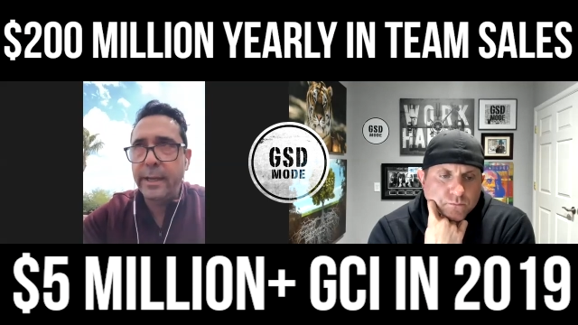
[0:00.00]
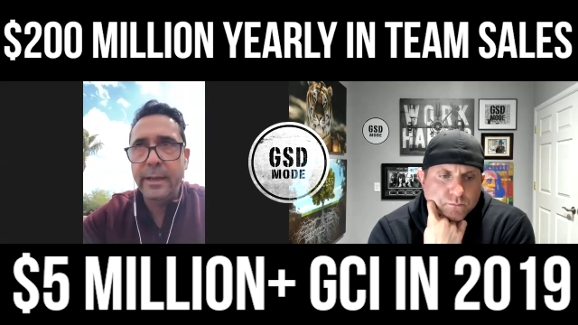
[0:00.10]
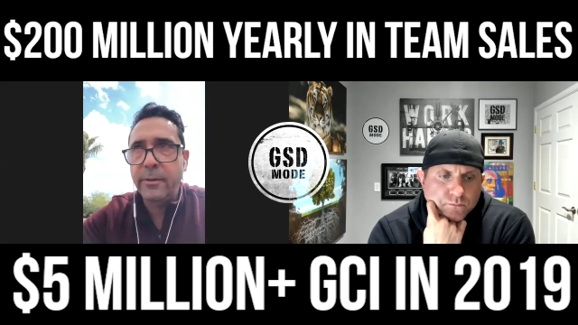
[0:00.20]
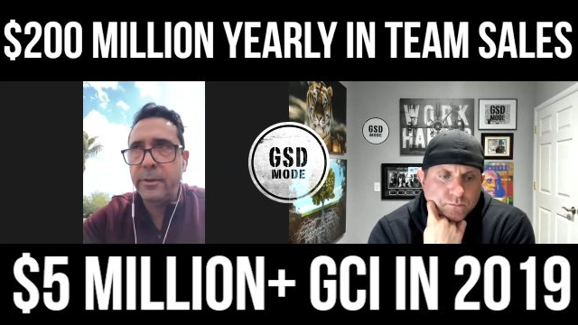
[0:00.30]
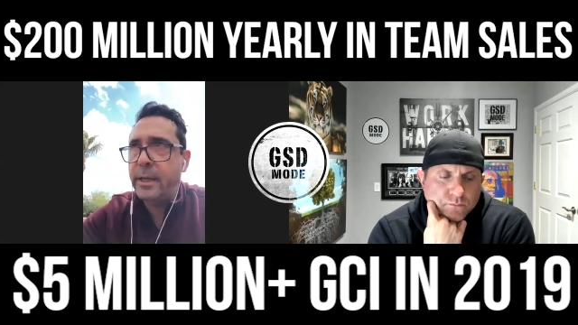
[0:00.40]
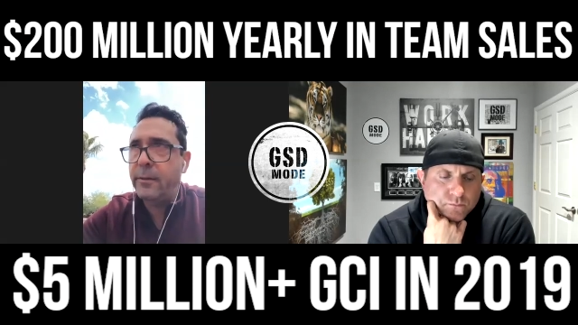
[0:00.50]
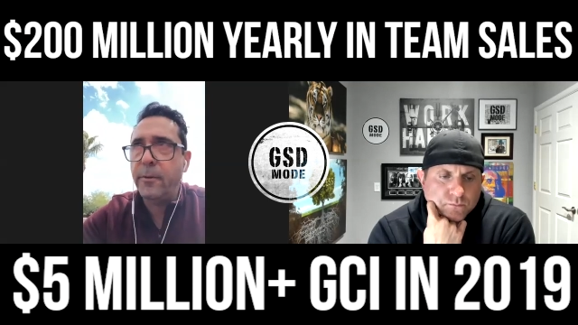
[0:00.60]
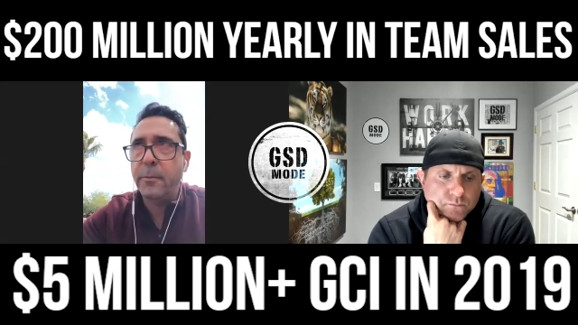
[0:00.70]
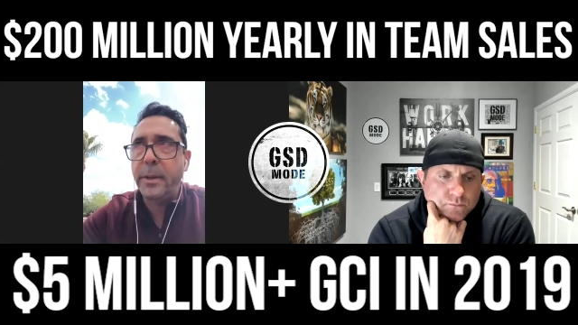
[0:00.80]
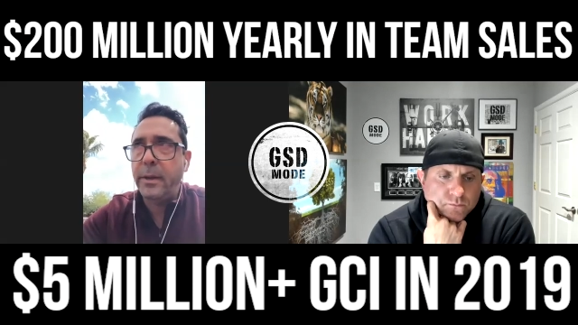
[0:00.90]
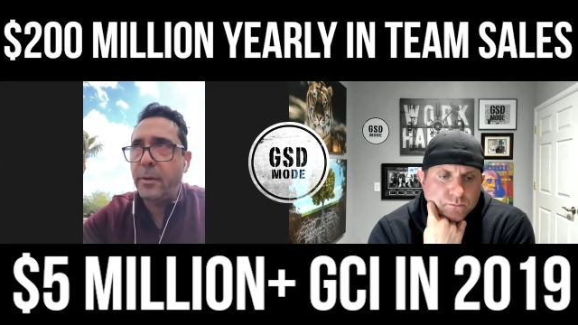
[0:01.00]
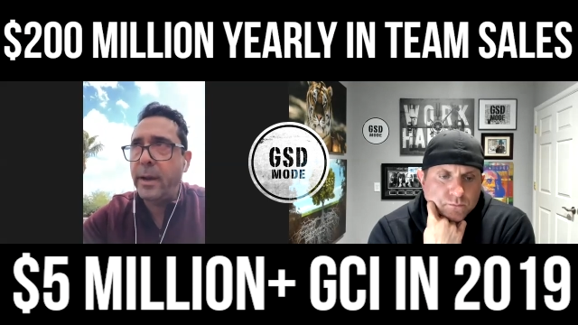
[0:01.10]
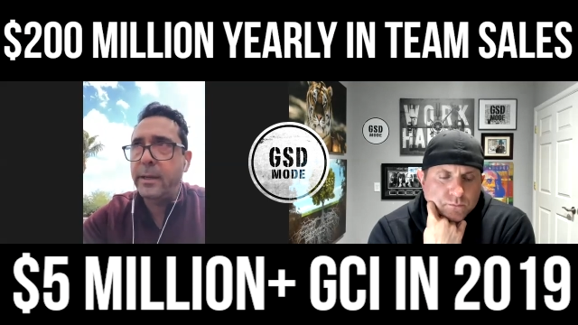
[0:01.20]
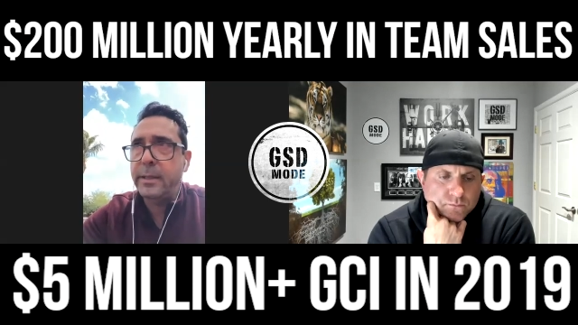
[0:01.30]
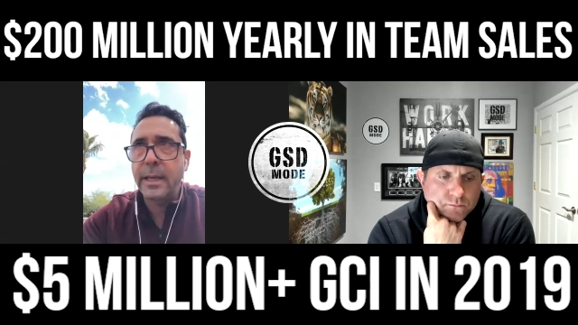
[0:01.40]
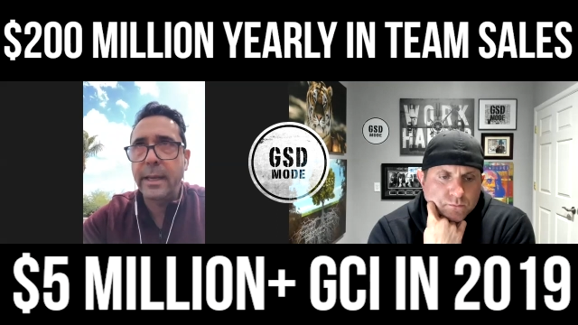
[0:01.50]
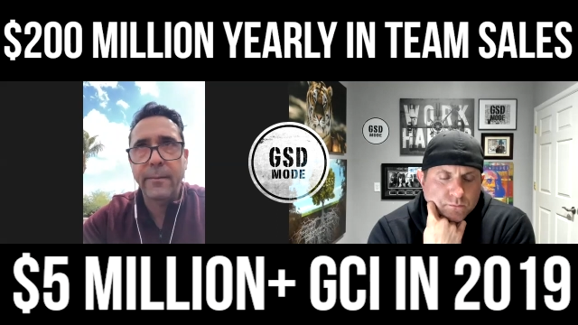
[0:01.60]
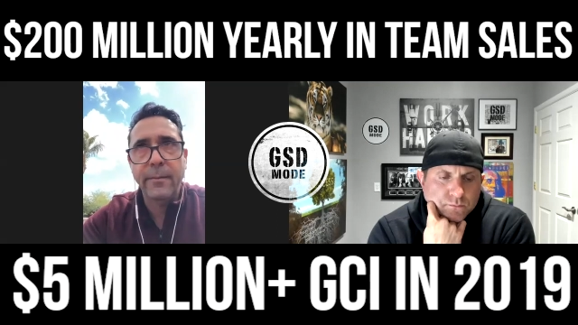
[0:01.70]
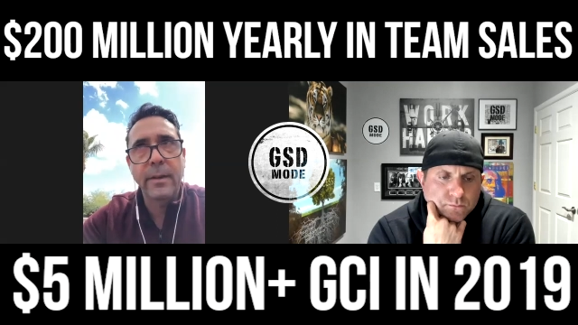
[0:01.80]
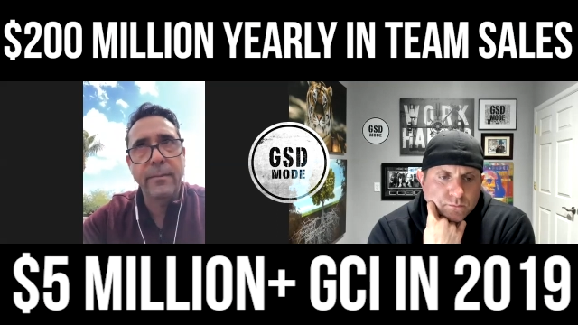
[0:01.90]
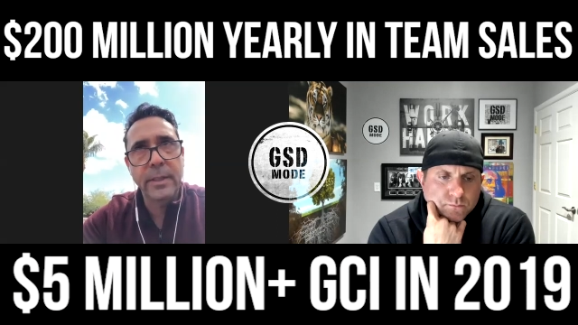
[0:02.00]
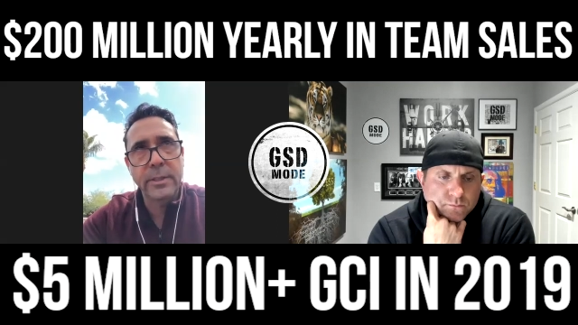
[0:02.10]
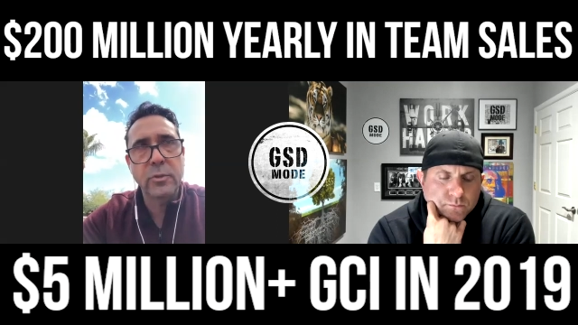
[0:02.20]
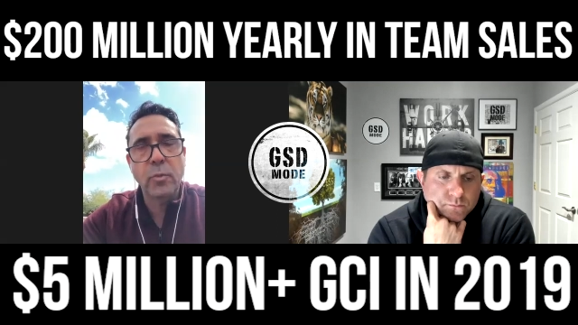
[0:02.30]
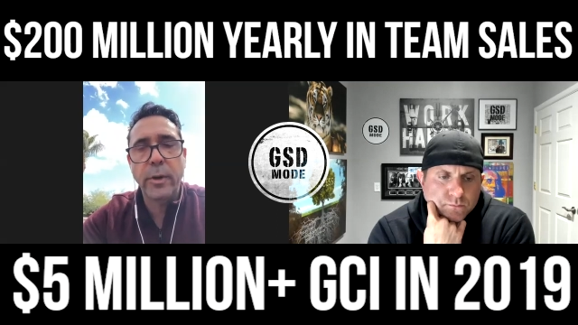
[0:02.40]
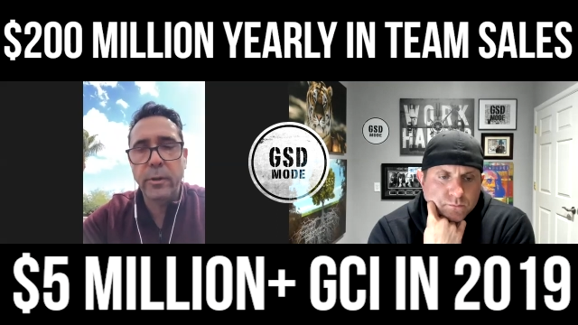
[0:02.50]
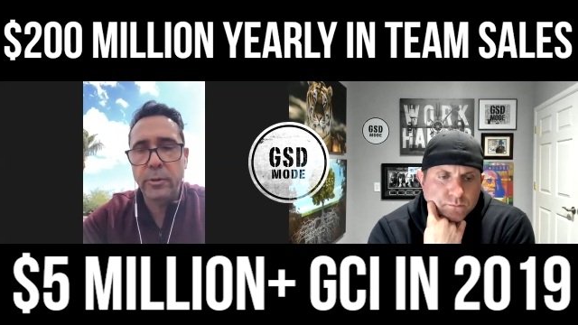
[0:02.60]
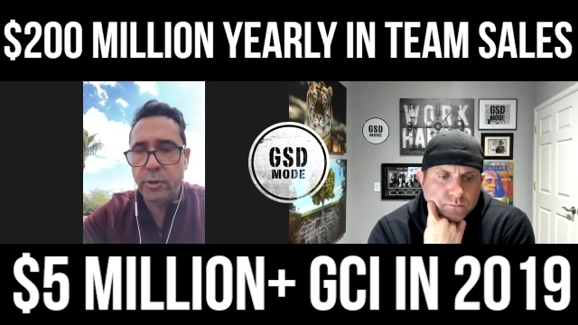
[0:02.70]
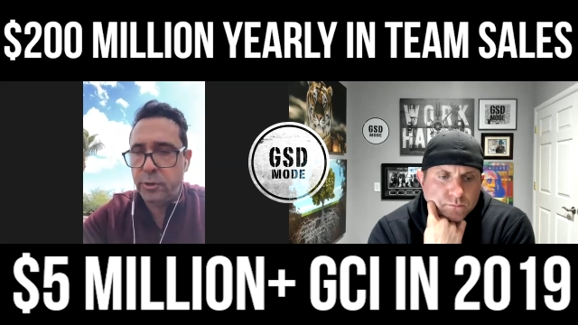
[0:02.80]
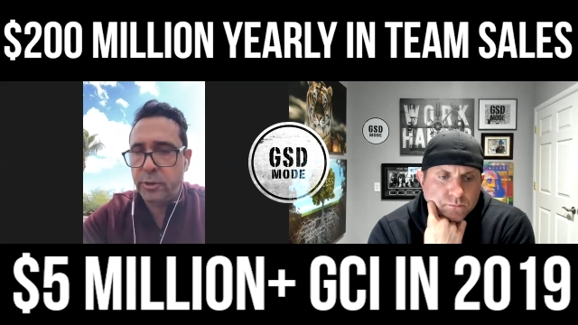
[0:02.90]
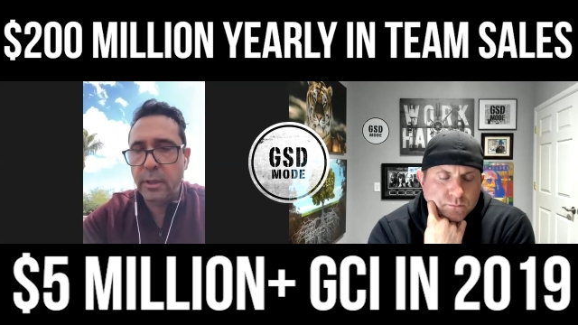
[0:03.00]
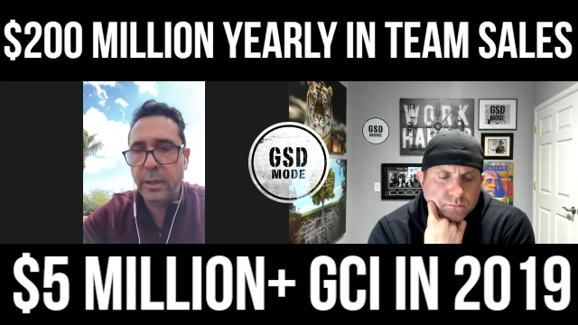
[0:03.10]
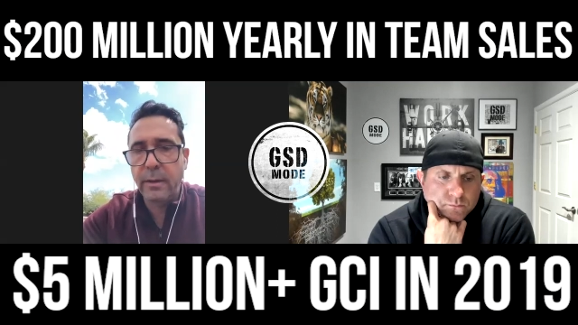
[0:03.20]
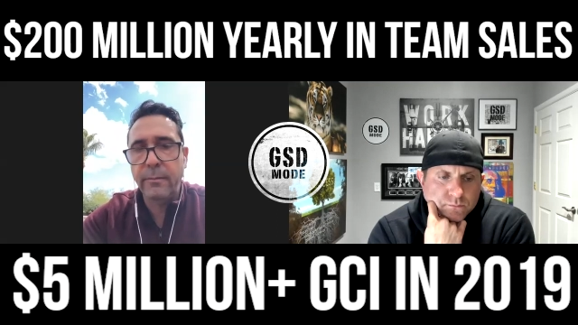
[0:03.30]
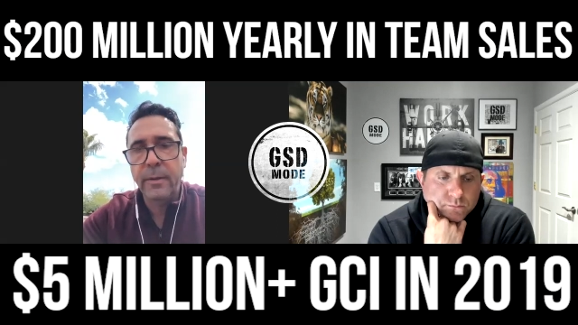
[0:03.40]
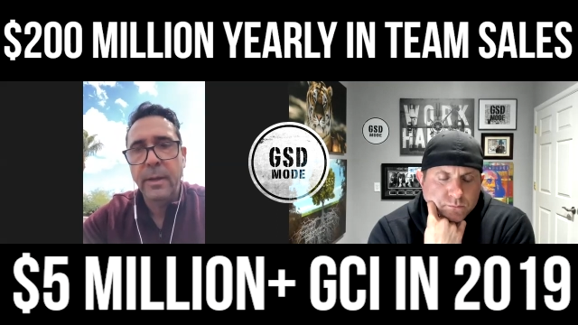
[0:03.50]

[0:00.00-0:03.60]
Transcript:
Speaker 1: It never did for me, right? It's like, if, if this is where you choose to live,